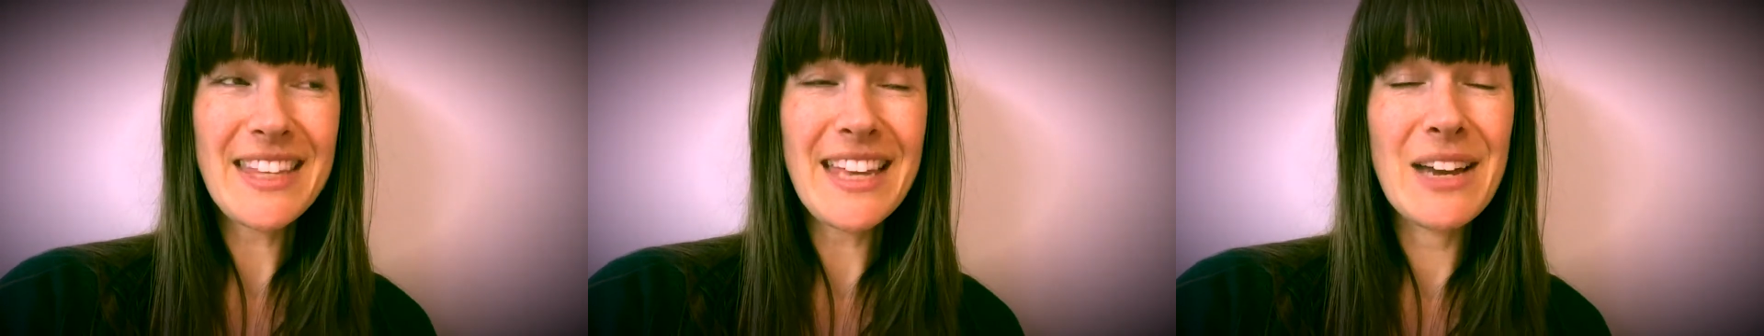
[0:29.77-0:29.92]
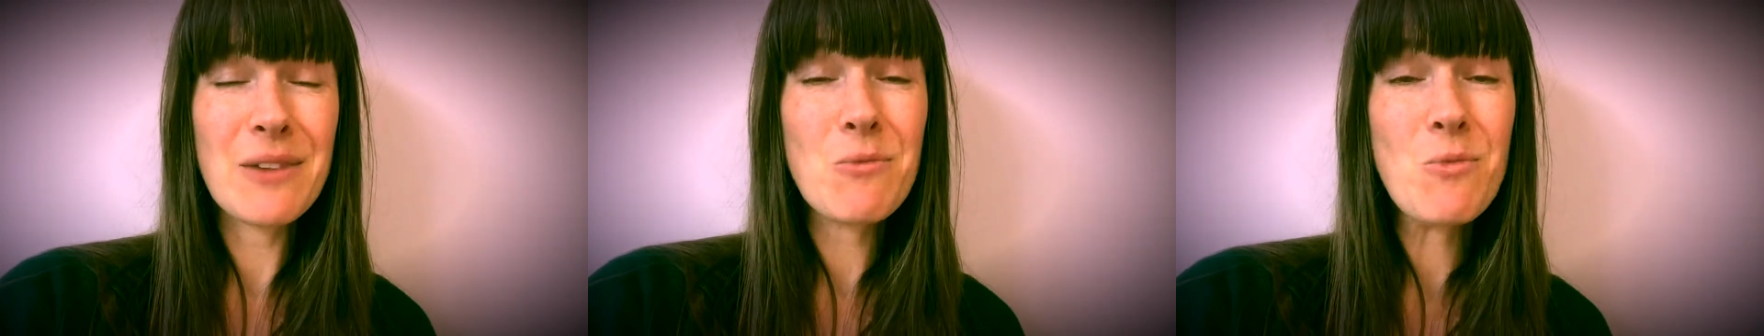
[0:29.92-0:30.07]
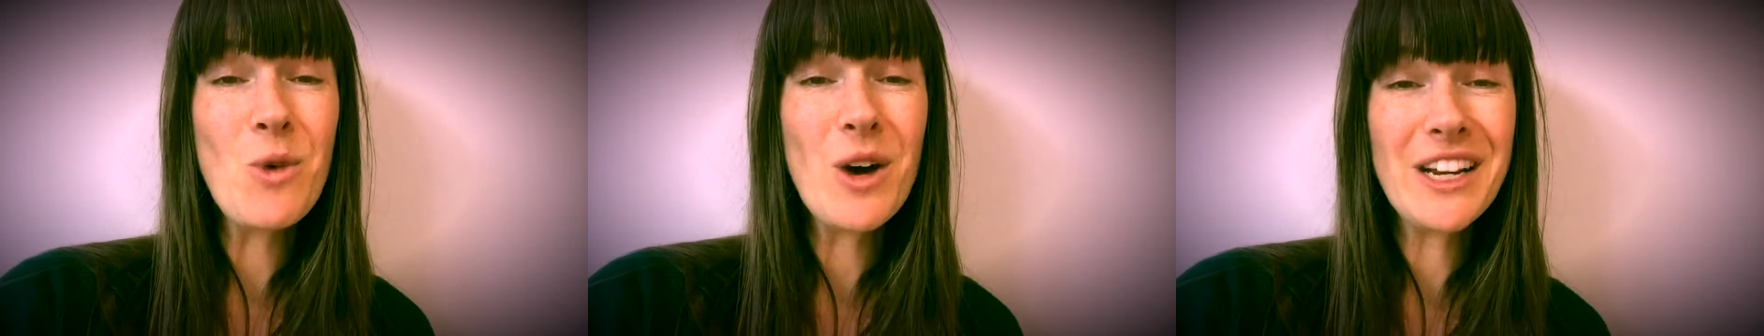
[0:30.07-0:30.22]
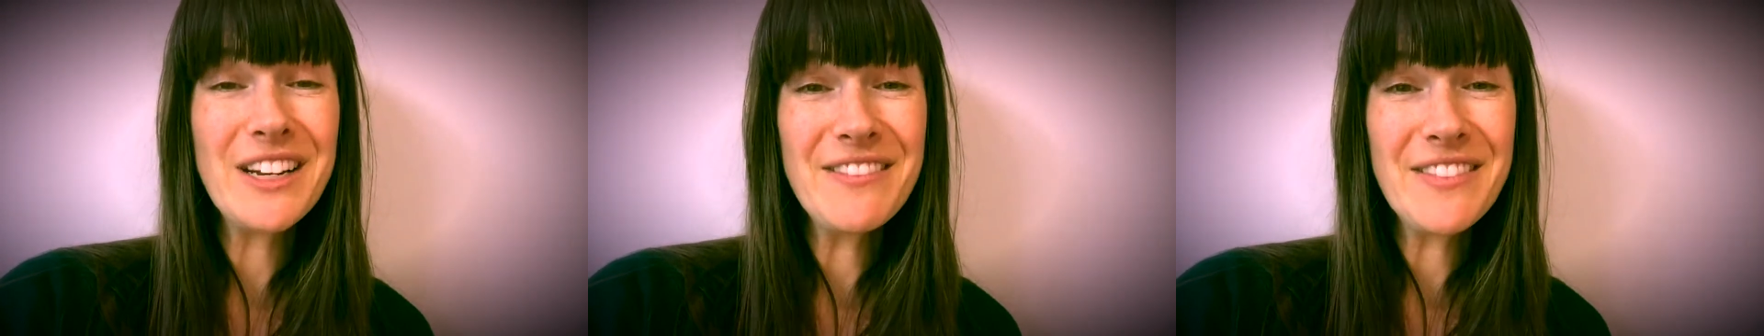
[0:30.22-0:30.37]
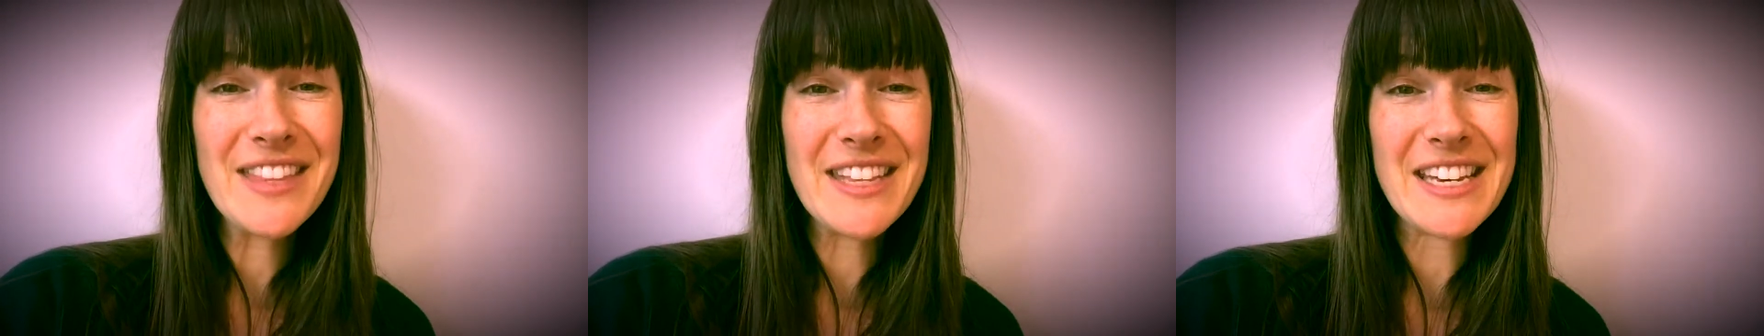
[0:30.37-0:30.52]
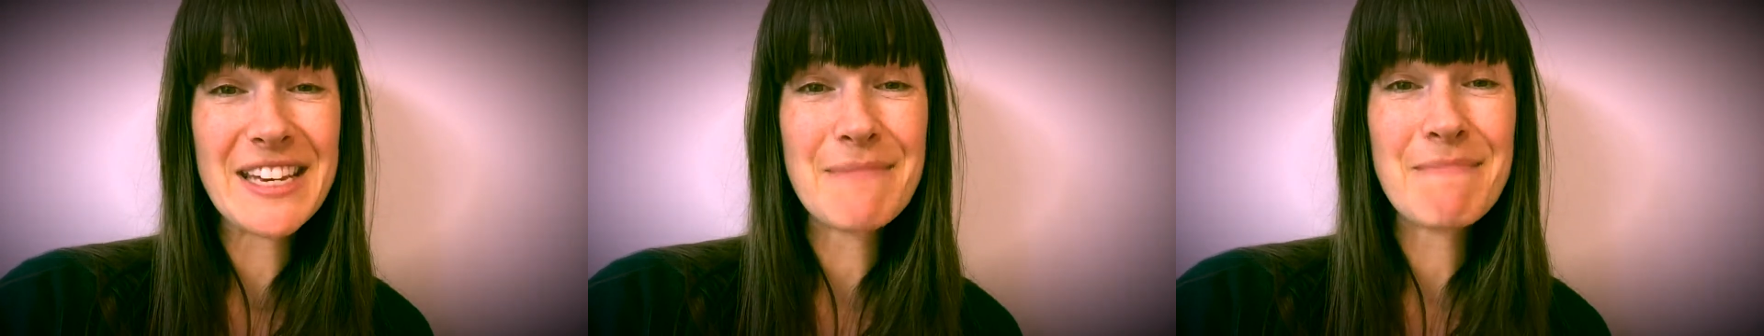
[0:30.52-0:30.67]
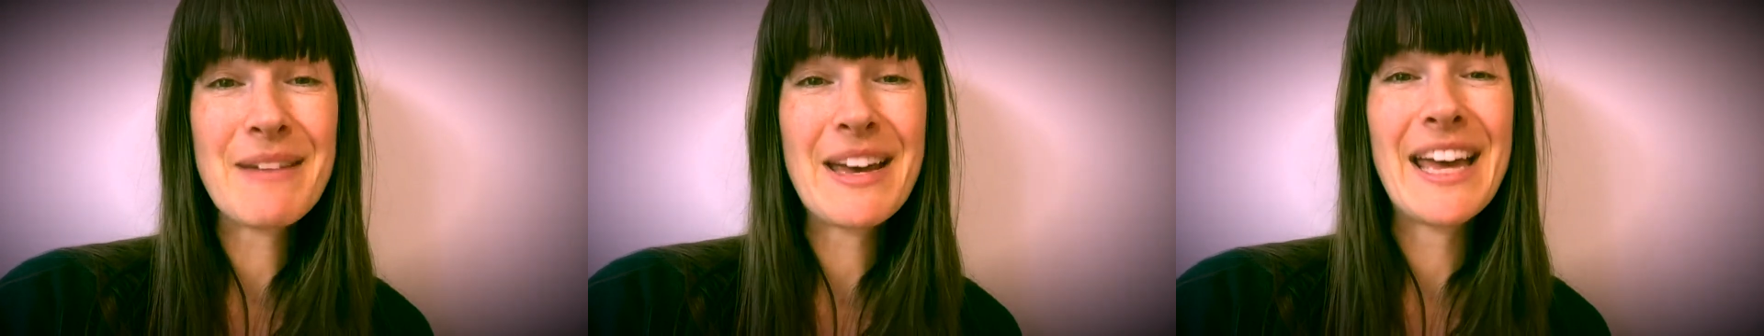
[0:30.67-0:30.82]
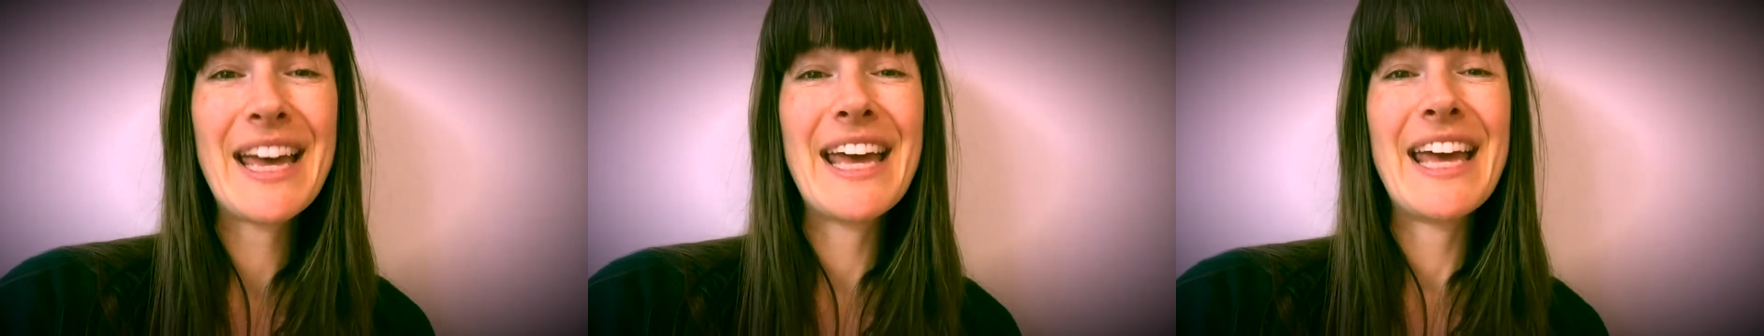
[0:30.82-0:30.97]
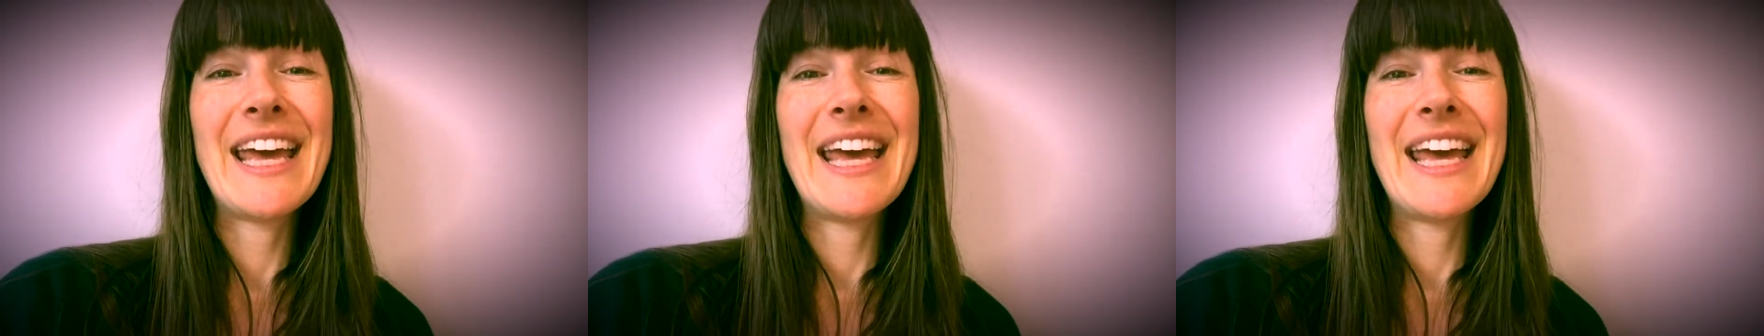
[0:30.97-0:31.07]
And one of them